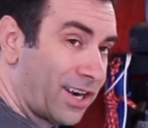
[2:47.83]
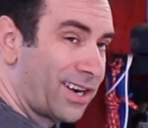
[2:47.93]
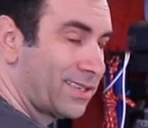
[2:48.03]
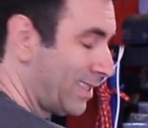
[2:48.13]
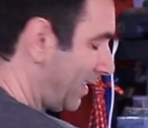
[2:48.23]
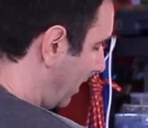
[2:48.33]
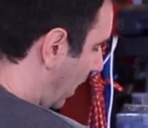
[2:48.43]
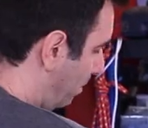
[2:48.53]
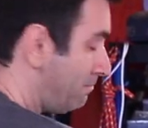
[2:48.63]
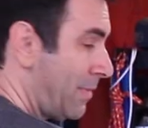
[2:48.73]
there are
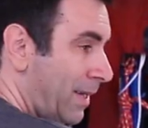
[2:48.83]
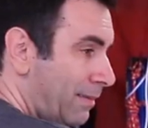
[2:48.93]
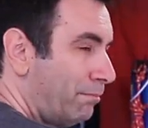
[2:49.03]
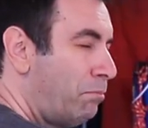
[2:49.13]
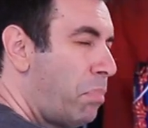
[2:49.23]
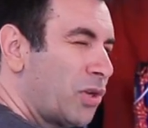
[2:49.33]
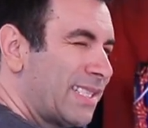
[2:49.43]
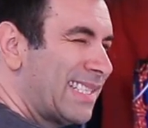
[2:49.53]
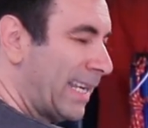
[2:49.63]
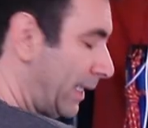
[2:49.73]
some
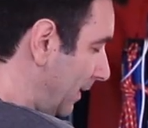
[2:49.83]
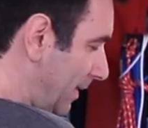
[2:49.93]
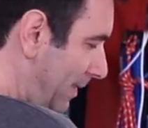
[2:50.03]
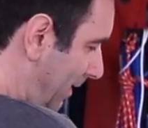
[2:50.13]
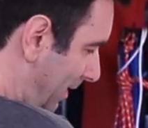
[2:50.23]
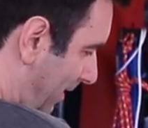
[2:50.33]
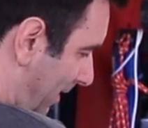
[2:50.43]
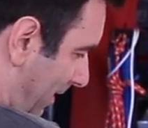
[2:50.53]
bosses